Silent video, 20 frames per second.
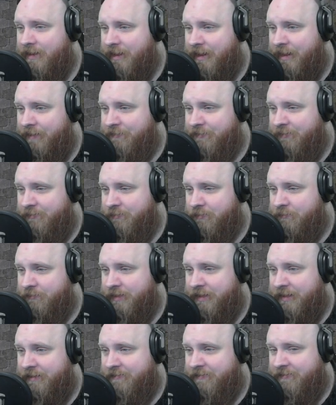And this one
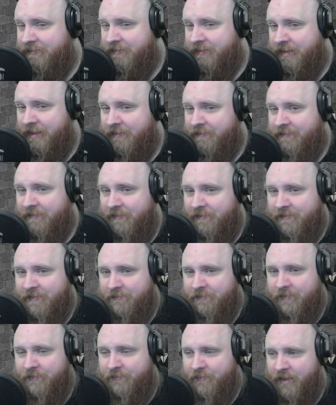over here is sitting at
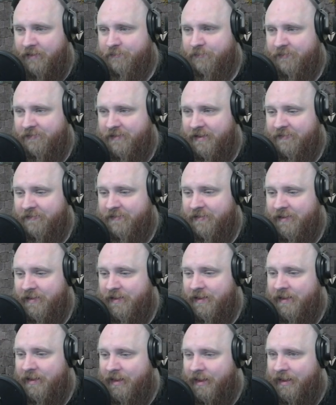75%.
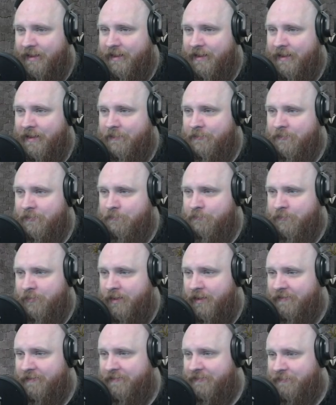
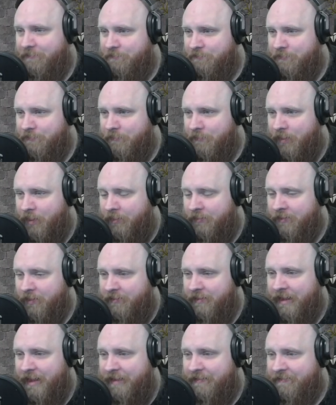But on the
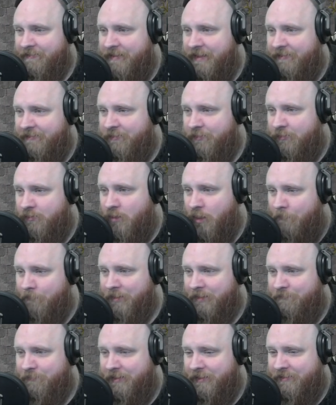other hand, next to the
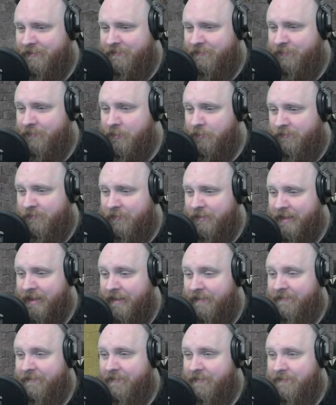compact beacons, we also
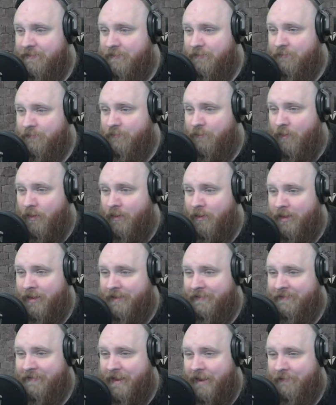get the
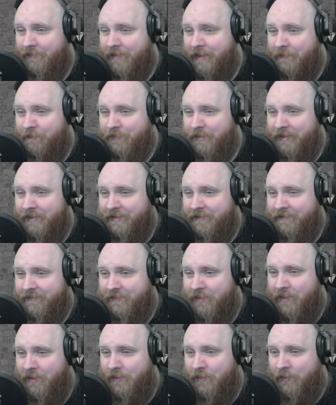wide area
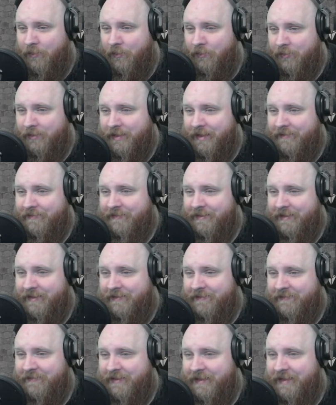beacons. Oh, look at
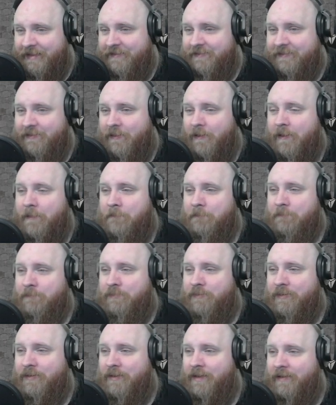these. These are
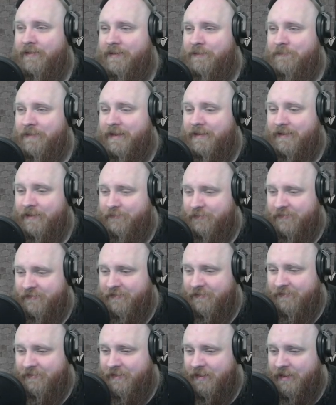bloody
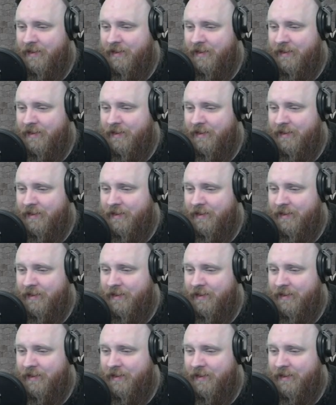magnificent.